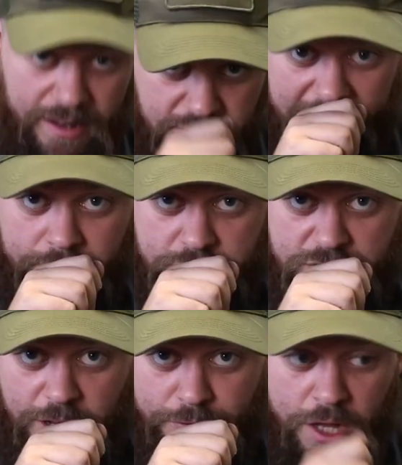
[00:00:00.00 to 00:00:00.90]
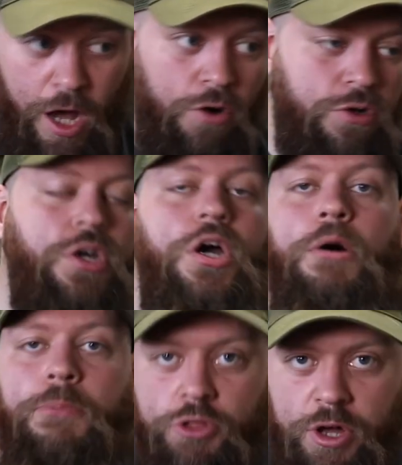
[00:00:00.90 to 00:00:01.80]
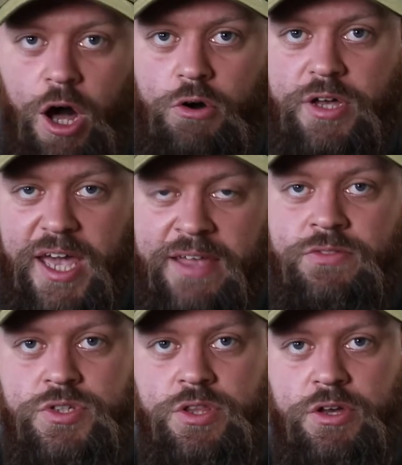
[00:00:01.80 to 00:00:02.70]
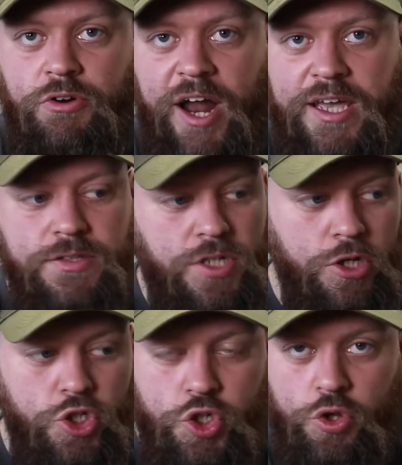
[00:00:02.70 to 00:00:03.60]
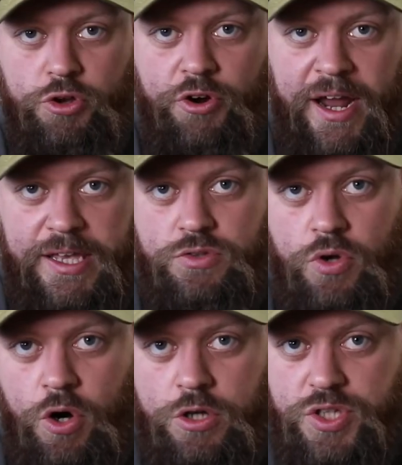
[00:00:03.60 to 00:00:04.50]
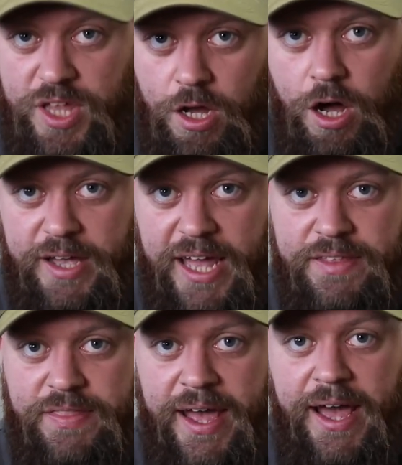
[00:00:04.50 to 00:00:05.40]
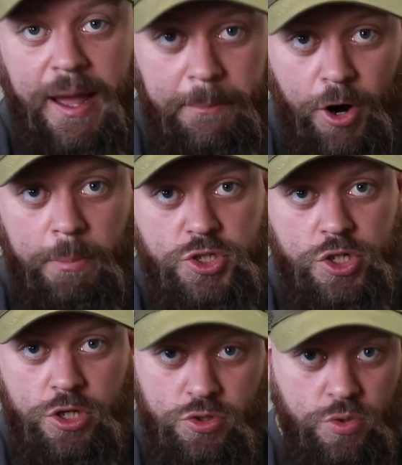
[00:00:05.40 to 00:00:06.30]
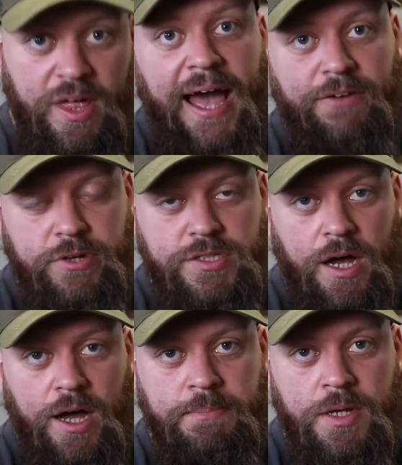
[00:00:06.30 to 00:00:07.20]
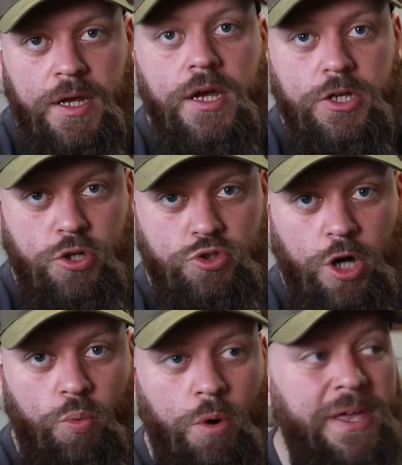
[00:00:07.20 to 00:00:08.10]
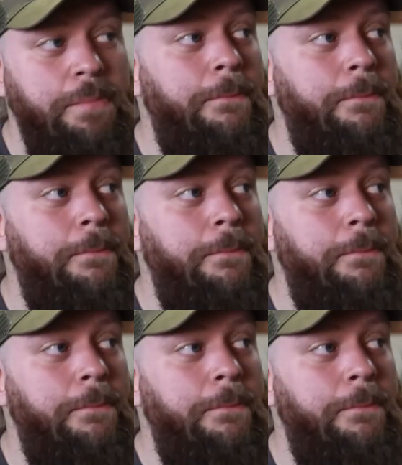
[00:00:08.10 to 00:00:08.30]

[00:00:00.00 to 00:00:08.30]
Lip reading: let them sniff the Kong, put the Kong into the crate, shut the crate door so they can't get in there. And I promise you, you do that every time, your dog will be